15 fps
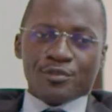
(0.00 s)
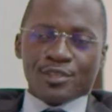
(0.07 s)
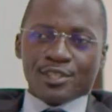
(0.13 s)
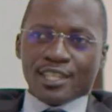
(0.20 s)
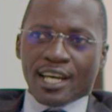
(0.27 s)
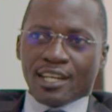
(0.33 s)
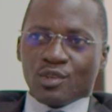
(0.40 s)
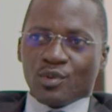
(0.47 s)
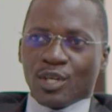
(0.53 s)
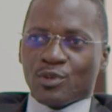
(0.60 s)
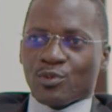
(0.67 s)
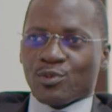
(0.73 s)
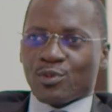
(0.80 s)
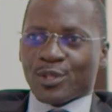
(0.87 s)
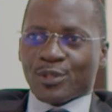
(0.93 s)
it and try to
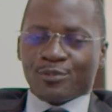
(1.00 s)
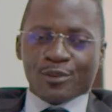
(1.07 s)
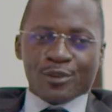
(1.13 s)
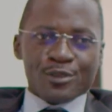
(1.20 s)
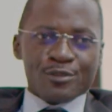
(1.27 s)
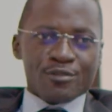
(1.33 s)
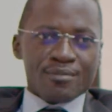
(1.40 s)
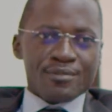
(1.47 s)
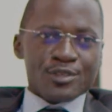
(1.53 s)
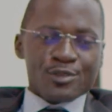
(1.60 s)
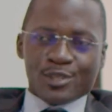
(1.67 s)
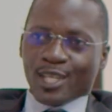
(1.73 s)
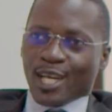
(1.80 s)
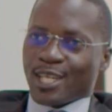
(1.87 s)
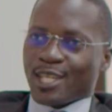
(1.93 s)
look for information
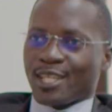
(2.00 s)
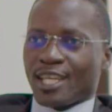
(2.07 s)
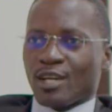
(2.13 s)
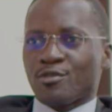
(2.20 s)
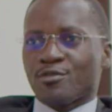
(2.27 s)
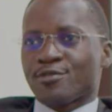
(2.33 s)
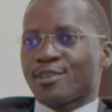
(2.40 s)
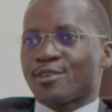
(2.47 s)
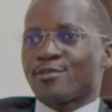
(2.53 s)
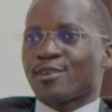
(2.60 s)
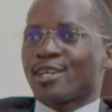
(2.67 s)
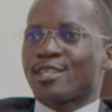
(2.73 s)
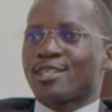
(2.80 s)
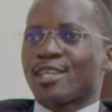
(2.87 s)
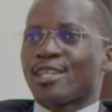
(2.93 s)
here and there, we failed to
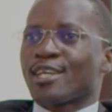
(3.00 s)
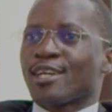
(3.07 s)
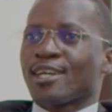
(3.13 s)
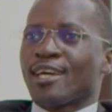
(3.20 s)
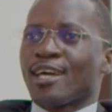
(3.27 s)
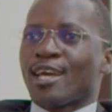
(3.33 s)
get any